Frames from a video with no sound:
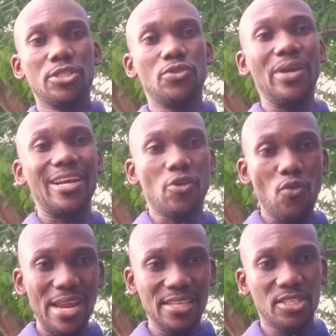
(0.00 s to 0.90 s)
to
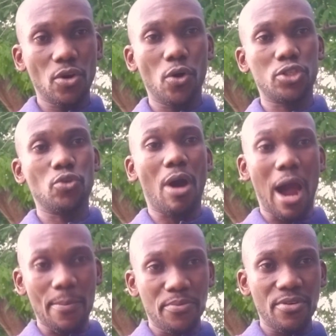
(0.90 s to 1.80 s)
increase or to
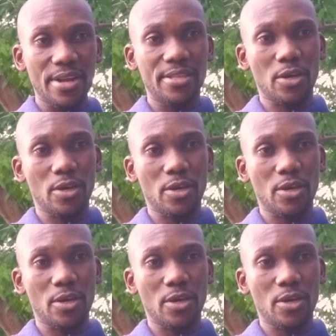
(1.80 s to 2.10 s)
upgrade